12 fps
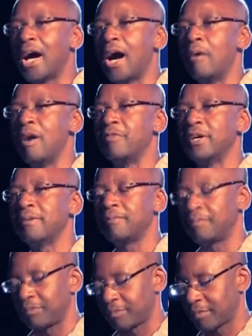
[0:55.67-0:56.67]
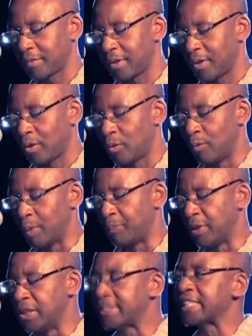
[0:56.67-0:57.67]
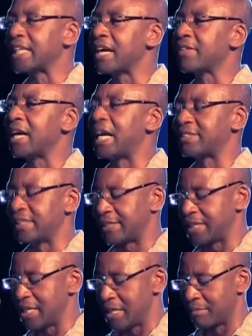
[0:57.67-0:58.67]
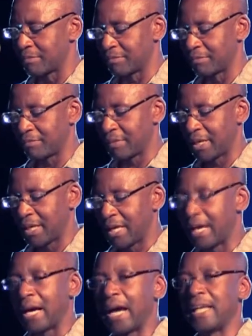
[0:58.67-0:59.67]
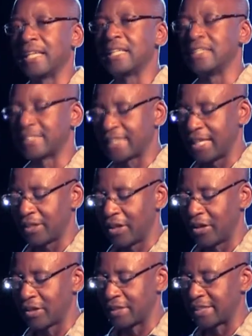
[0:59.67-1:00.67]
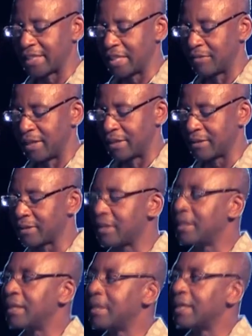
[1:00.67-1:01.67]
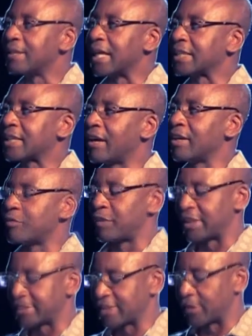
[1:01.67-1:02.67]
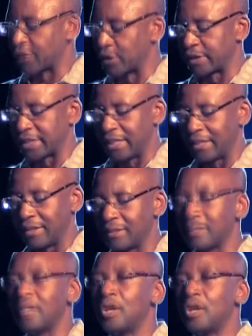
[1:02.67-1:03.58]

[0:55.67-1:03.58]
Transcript: However, we pulled together as a team, and I can state here this evening that Carifesta 13